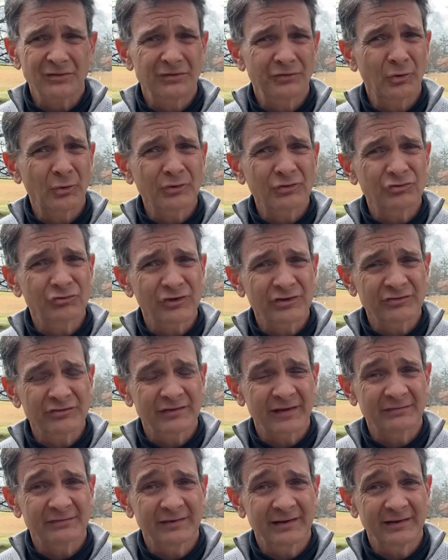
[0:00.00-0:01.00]
the only
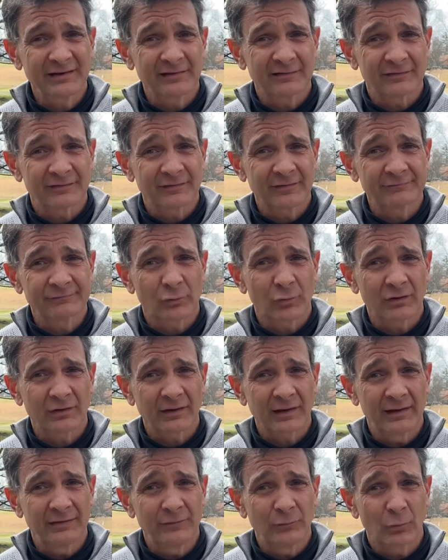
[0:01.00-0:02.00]
restrictions I've seen in
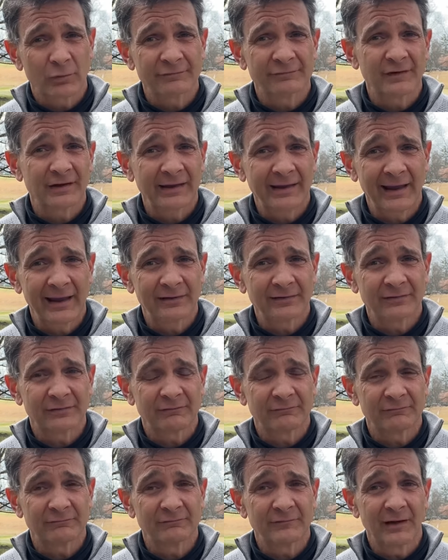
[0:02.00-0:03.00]
Suffolk and Norfolk counties
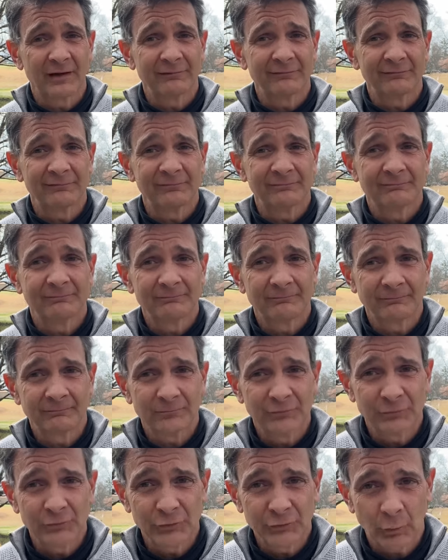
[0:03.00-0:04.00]
of, of
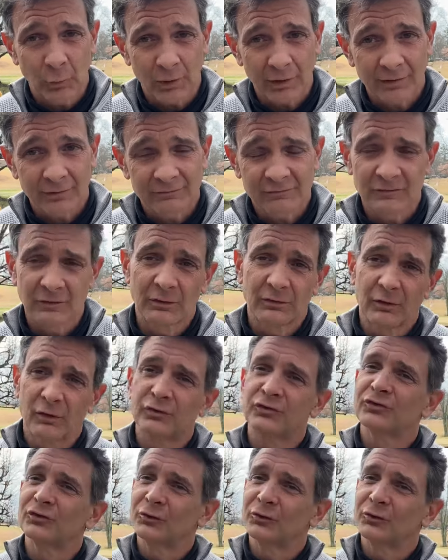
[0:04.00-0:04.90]
New York. So those